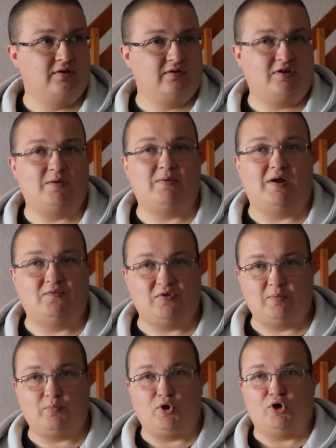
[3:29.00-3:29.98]
keeping
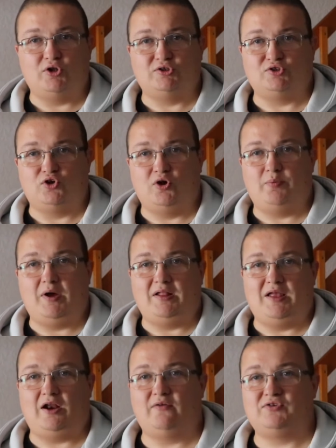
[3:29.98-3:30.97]
everything bottled up and
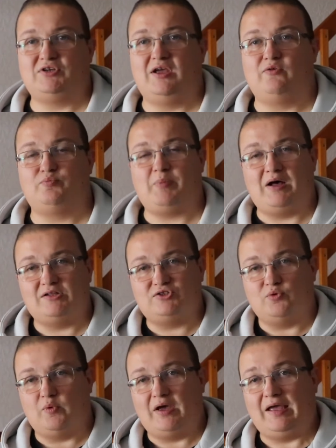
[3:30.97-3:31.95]
then obviously I was back
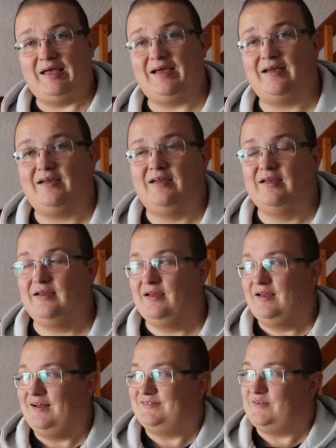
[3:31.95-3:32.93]
to work
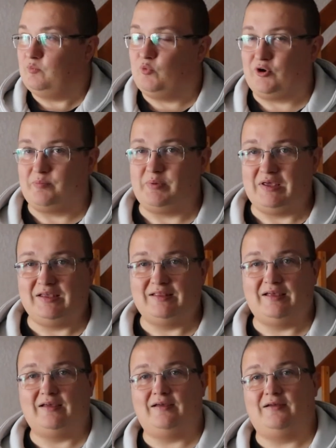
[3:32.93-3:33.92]
didn't want to be
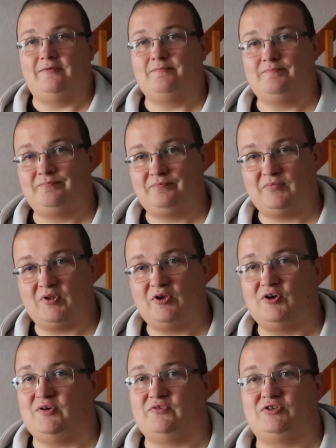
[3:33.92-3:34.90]
there
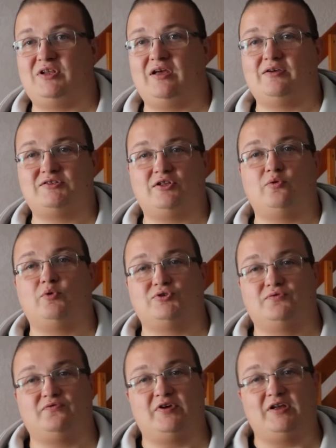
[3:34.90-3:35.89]
because obviously I still
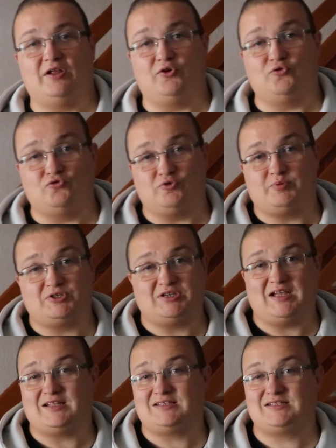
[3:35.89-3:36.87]
wasn't feeling
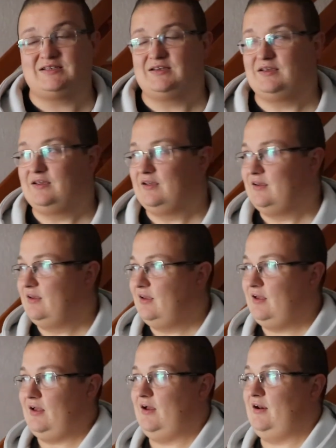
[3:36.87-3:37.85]
100%
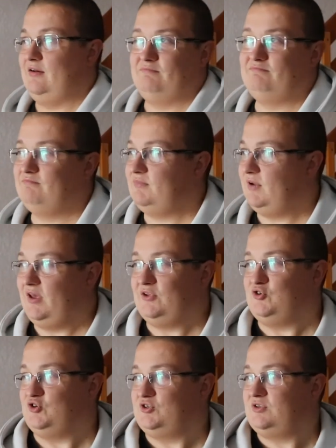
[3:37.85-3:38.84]
and it
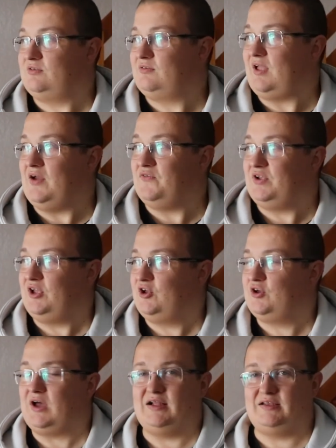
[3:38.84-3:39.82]
just everything
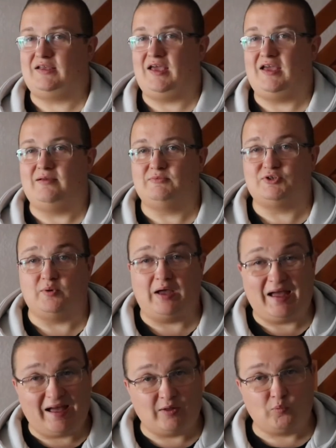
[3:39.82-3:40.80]
kind of came to a
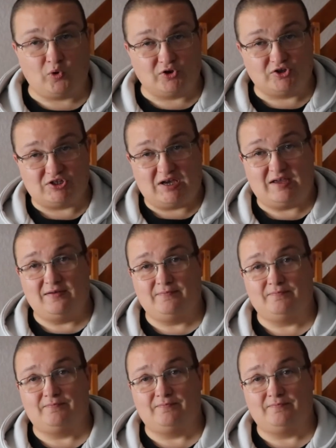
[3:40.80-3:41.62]
head one day